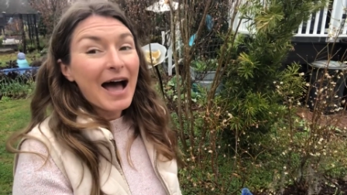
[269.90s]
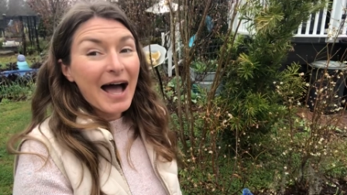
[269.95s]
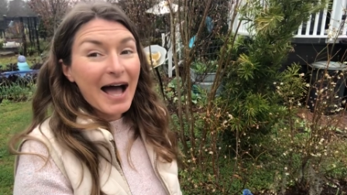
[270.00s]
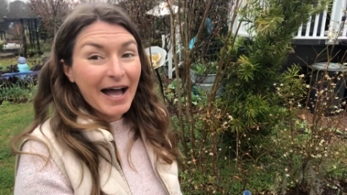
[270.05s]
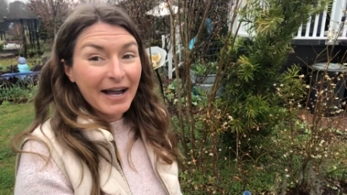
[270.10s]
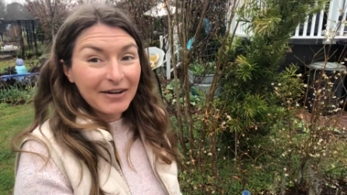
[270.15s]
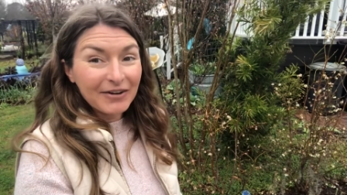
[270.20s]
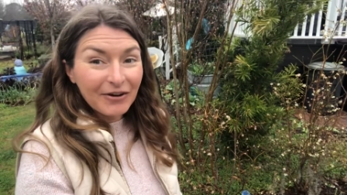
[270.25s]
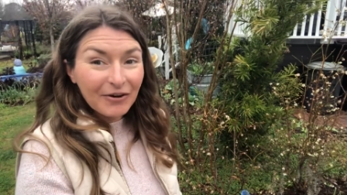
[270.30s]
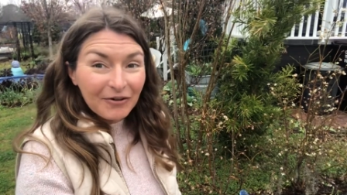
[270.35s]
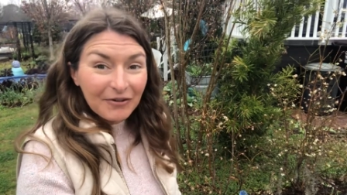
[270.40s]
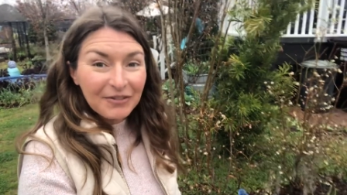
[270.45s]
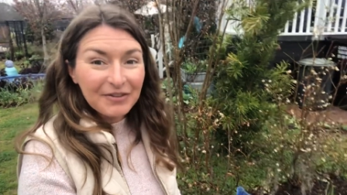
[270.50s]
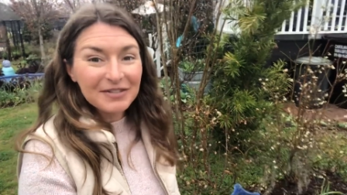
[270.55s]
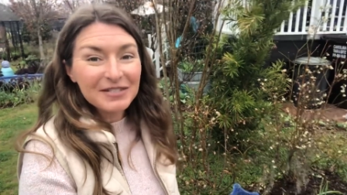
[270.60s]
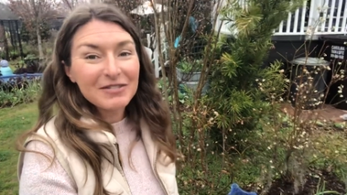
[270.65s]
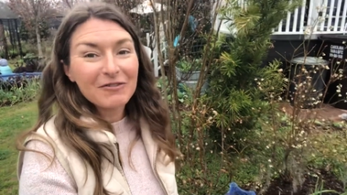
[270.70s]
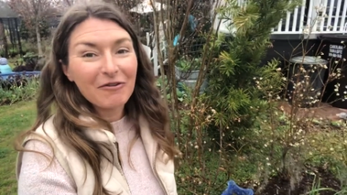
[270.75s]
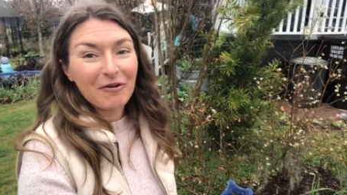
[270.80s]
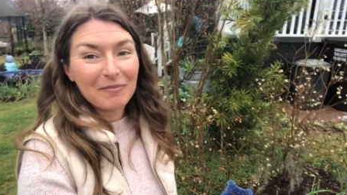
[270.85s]
I know
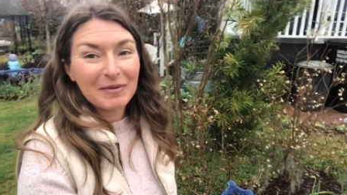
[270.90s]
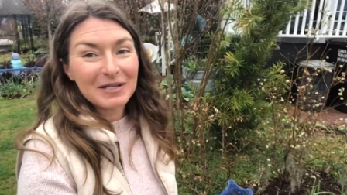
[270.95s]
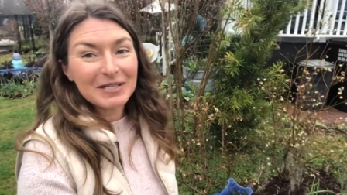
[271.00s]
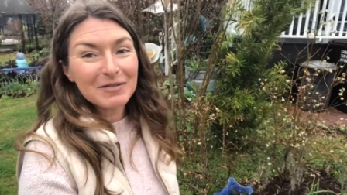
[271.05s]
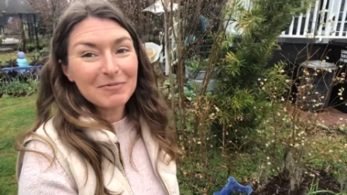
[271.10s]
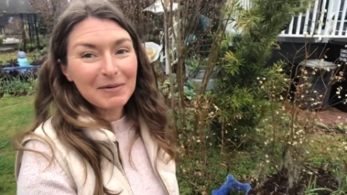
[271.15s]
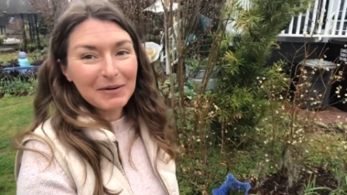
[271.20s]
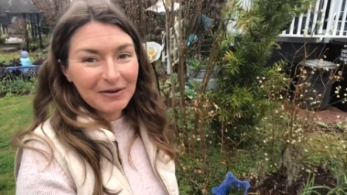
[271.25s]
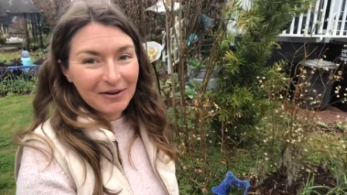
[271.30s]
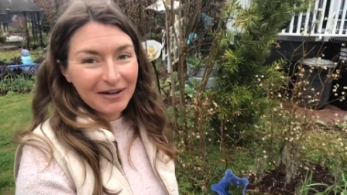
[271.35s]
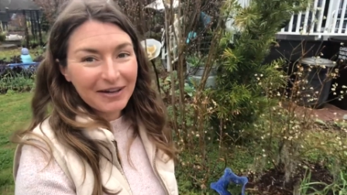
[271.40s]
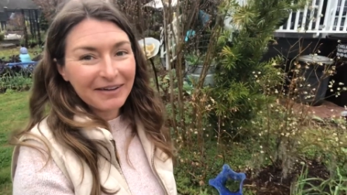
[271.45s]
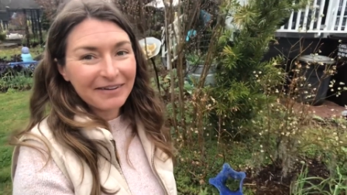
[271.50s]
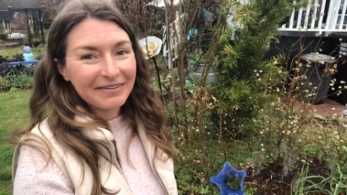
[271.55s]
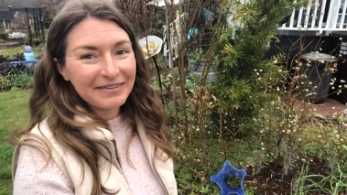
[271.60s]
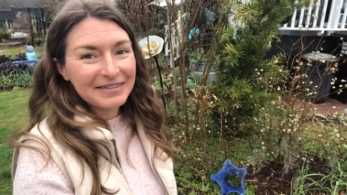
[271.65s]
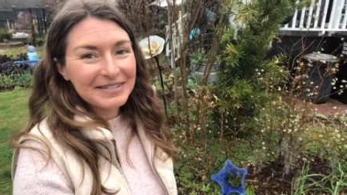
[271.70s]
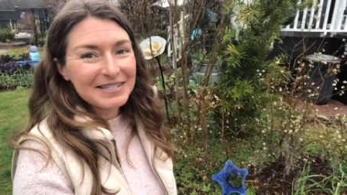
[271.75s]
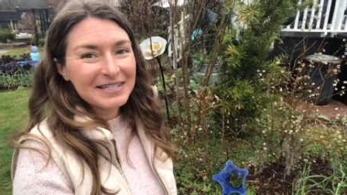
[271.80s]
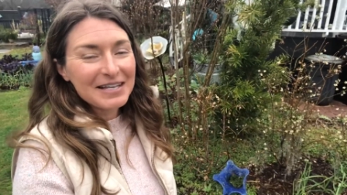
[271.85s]
this from
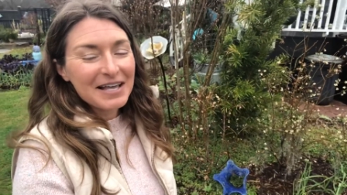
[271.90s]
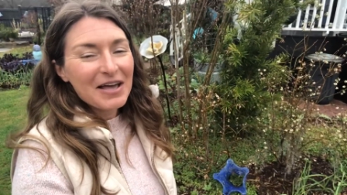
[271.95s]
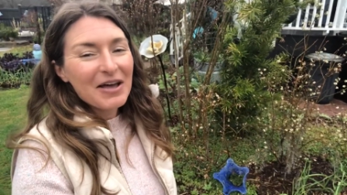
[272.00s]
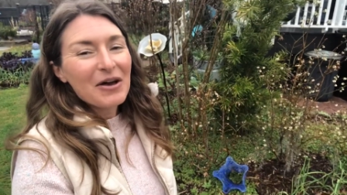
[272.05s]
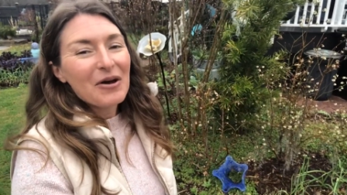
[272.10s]
experience.